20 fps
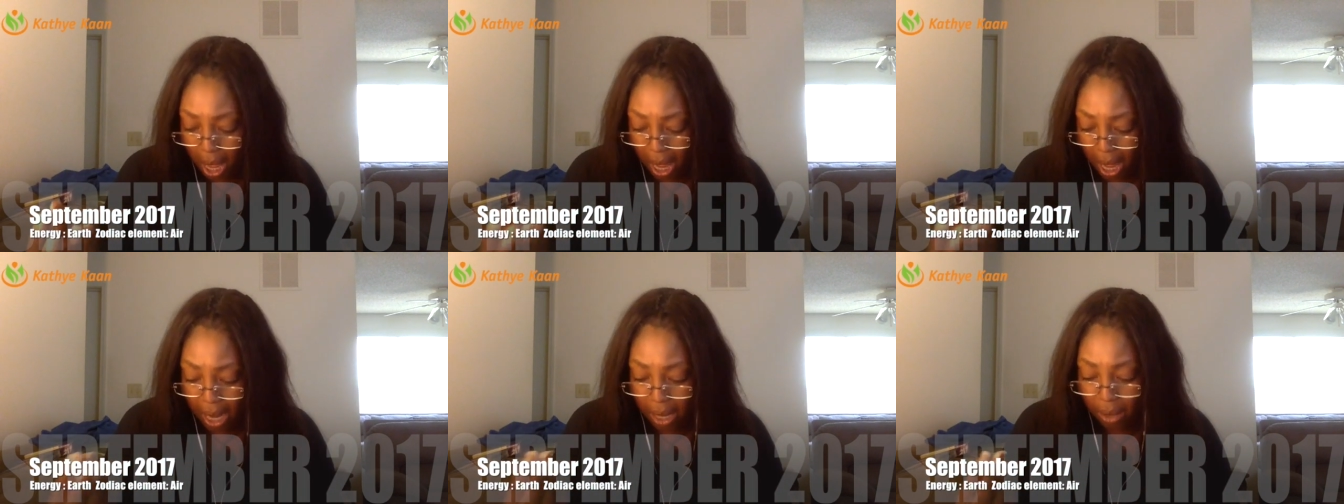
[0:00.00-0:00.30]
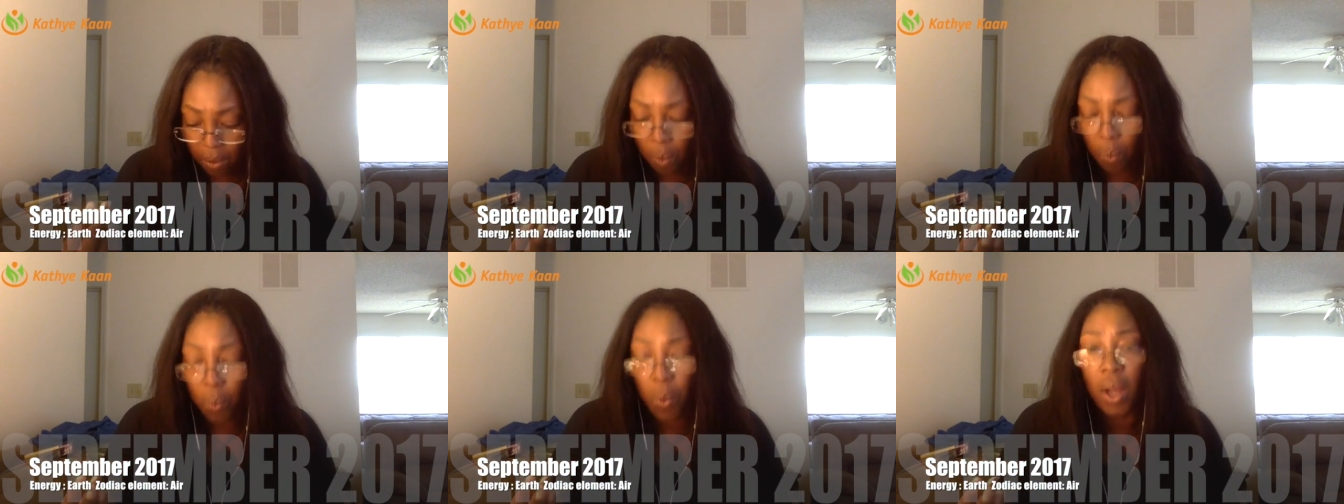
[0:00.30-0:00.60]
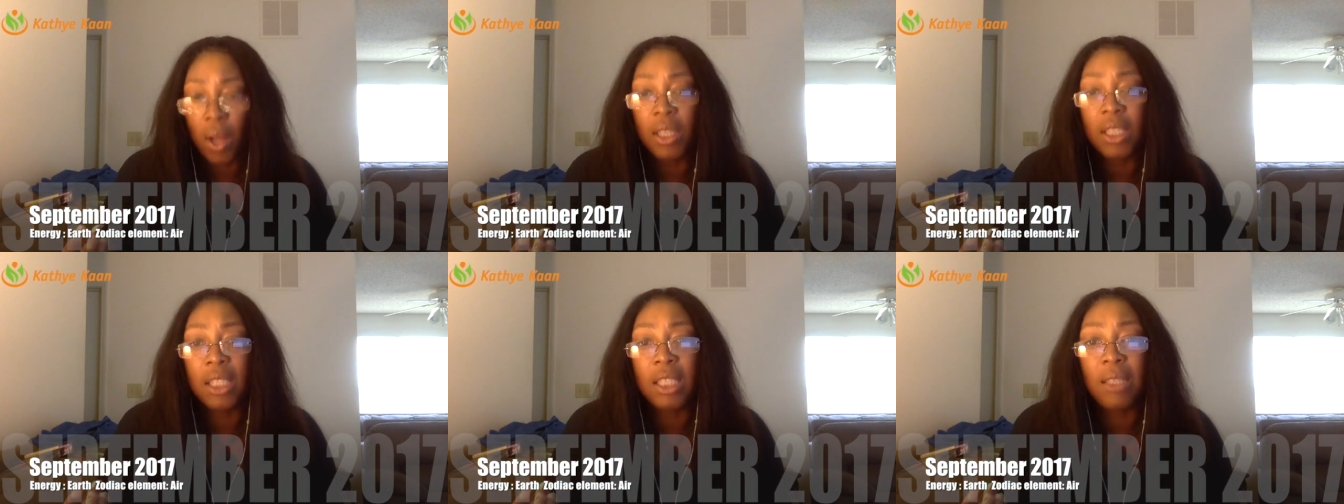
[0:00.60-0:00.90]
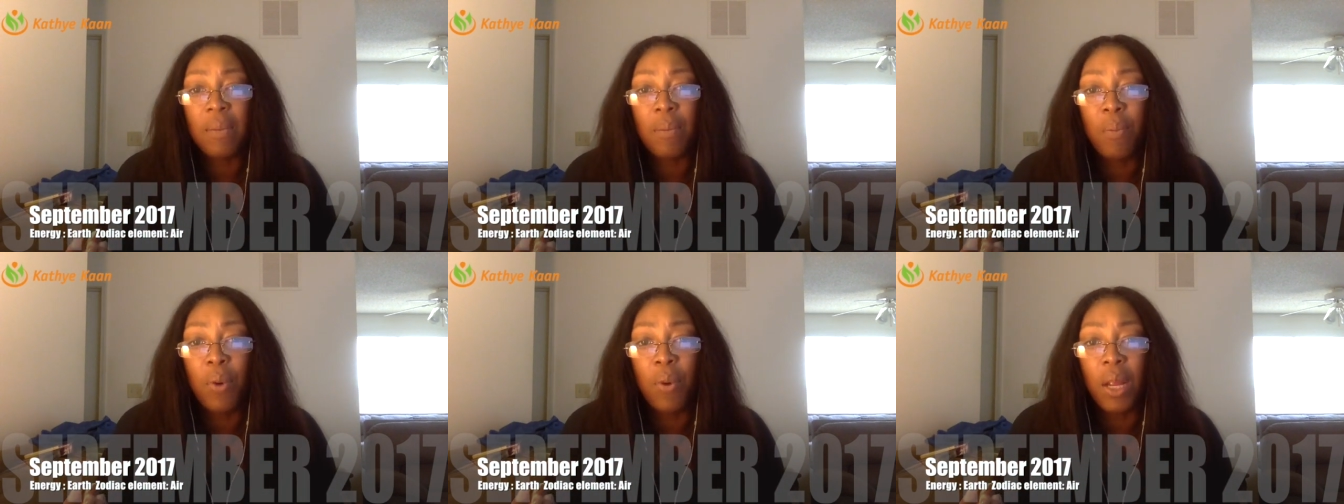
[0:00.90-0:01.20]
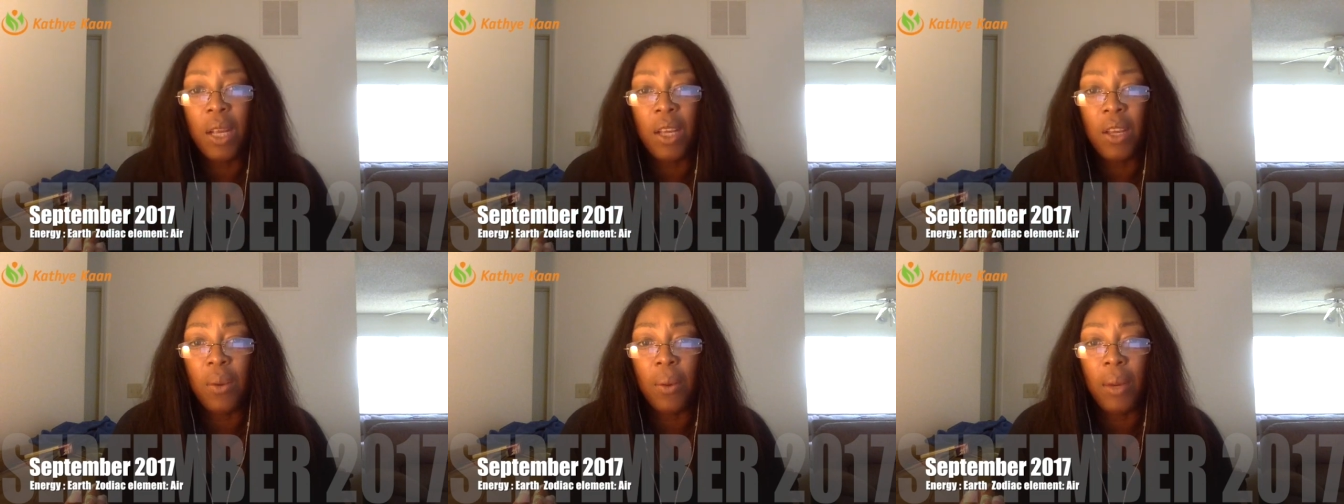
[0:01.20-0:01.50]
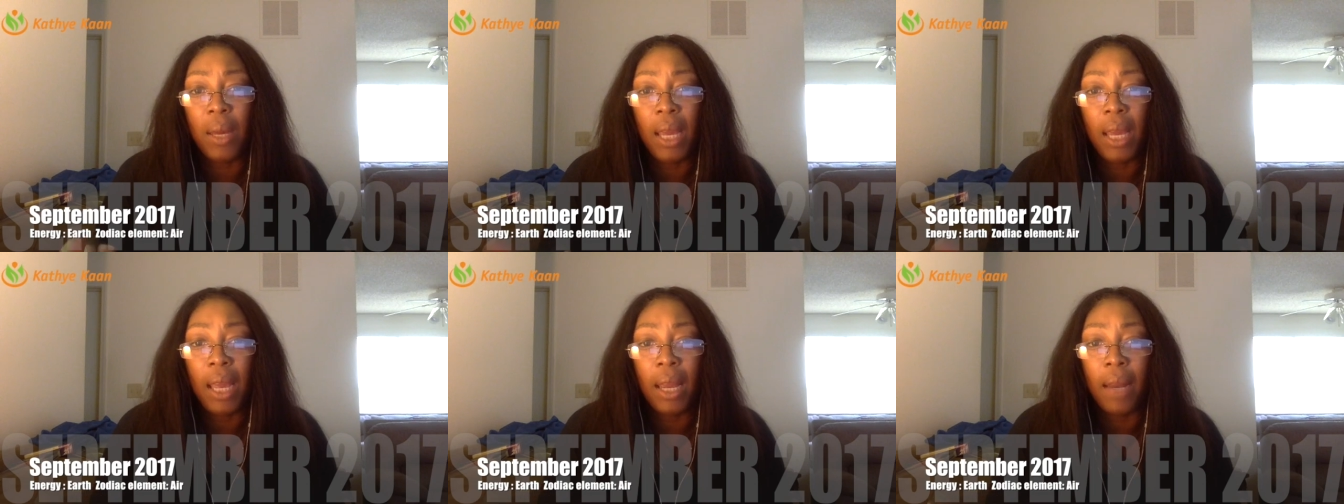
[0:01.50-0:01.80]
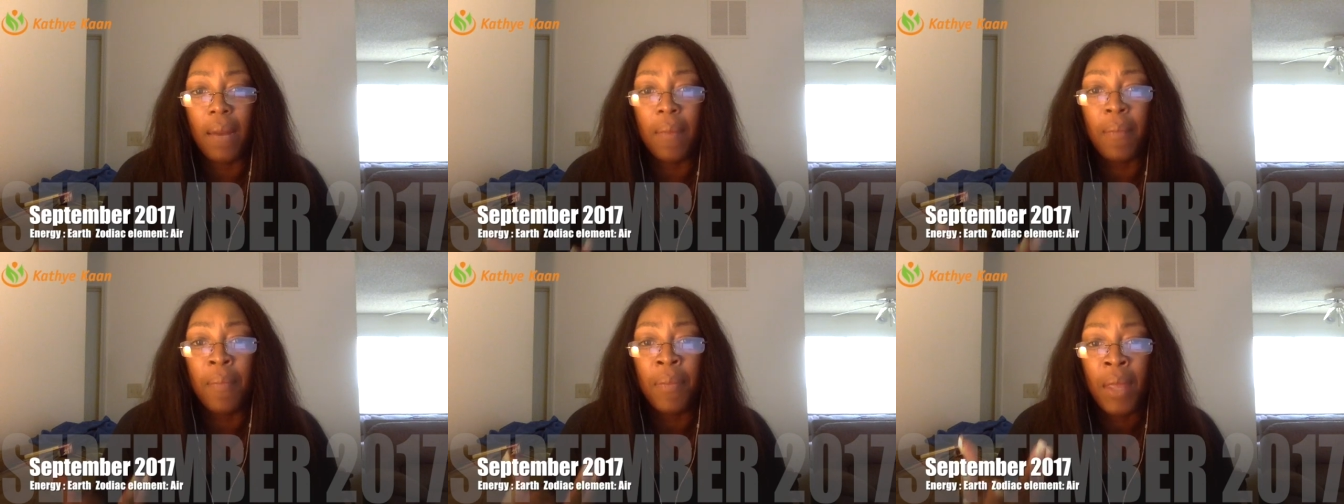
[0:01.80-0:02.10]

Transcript: and wants to bring you in.